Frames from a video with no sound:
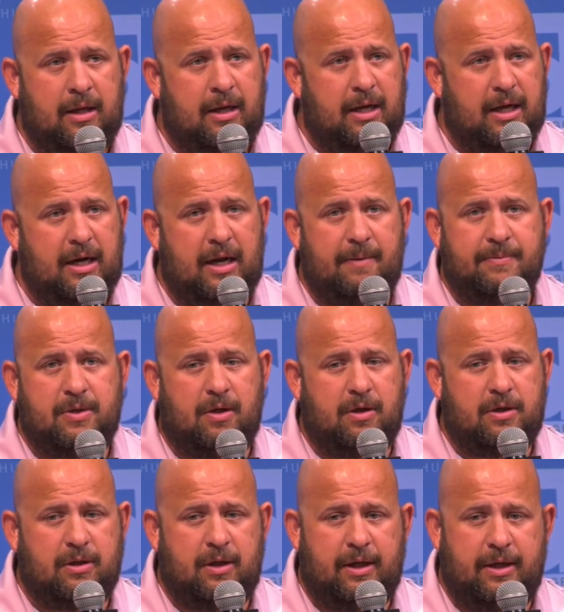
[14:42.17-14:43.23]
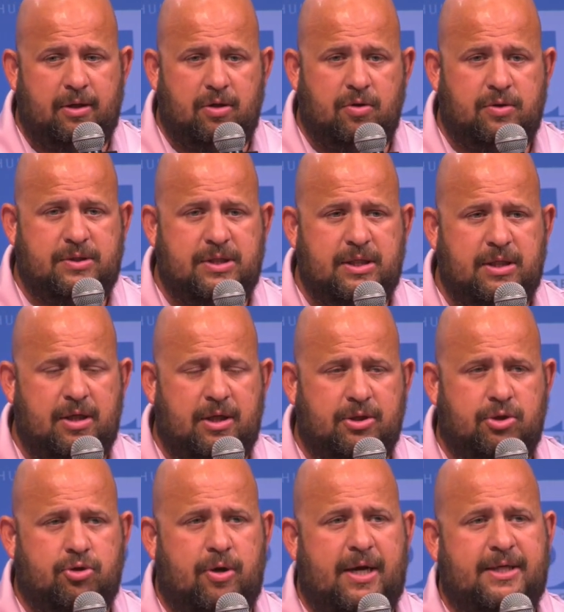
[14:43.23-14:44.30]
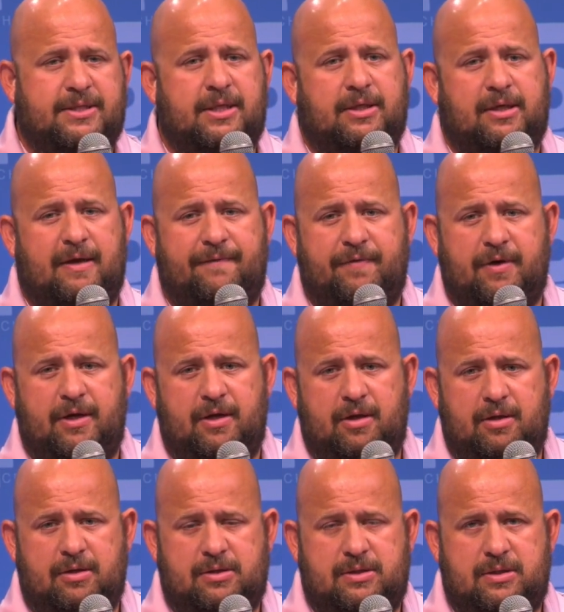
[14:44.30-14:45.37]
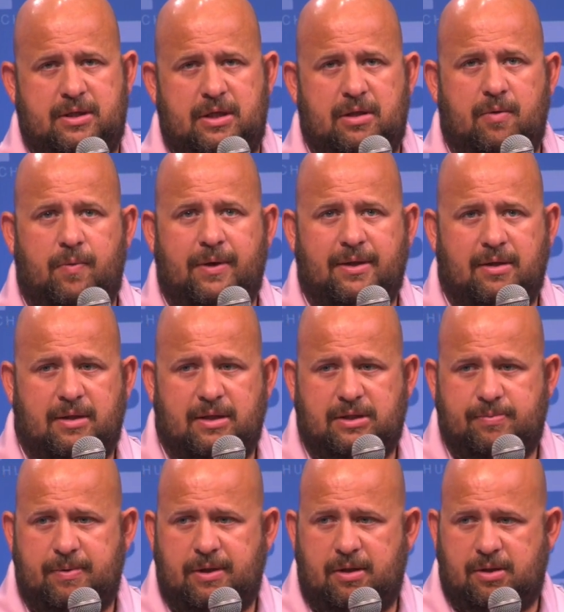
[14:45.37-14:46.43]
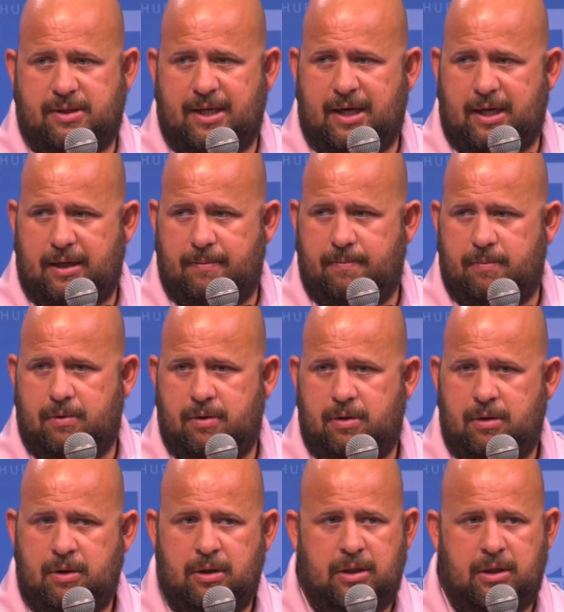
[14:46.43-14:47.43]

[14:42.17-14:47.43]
and I'm talking like you see a drastic difference in the way that they spend their time. Yeah.